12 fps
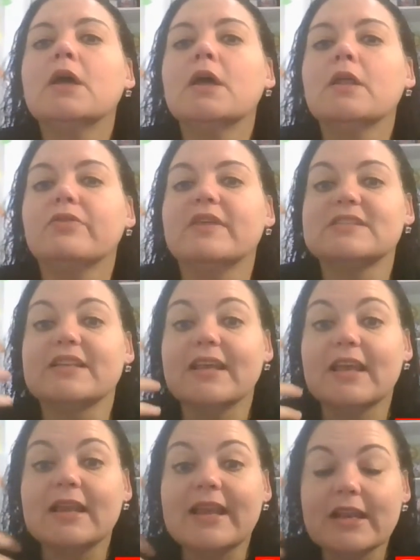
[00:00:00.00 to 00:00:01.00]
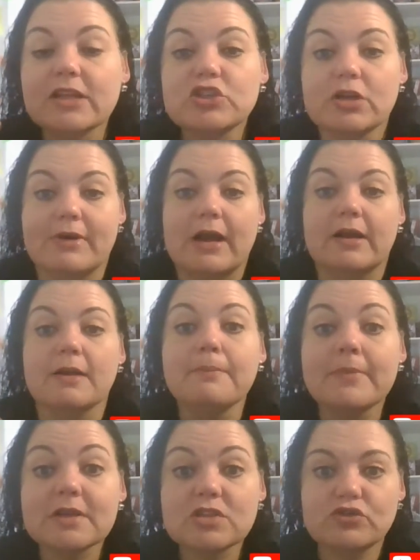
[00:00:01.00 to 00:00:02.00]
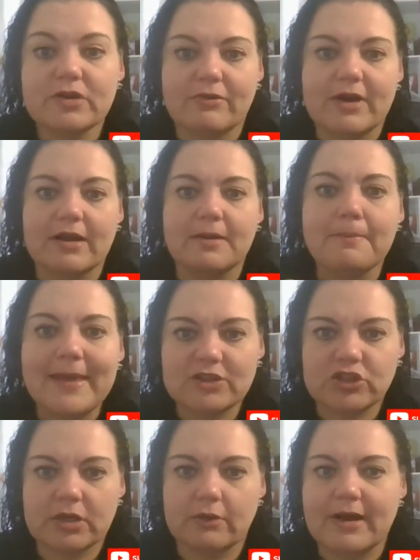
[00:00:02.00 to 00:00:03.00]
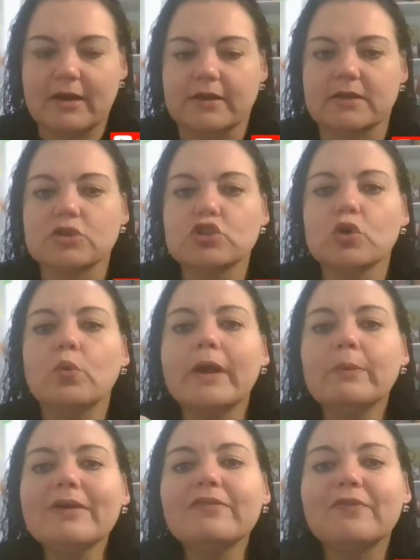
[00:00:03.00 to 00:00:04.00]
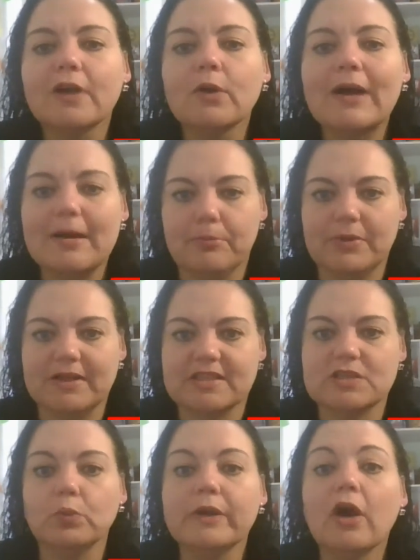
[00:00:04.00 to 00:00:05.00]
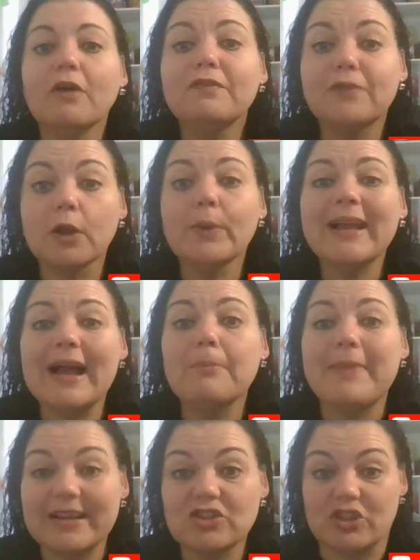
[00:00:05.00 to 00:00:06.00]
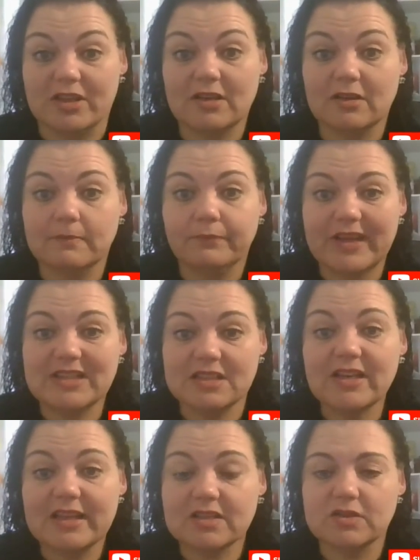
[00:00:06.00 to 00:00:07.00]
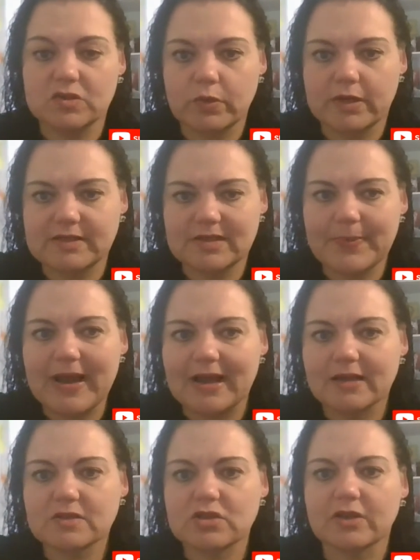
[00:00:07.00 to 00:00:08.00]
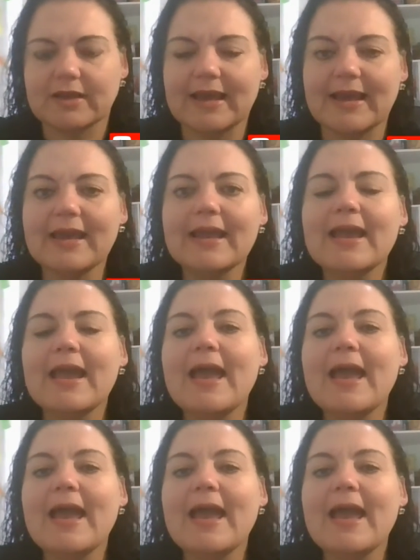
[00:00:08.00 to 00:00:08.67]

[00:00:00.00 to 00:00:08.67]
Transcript: There's an energy around it, a mystery around it, a magic around it. So when we follow our bliss, we are following our magic. That's in essence what it's about, okay?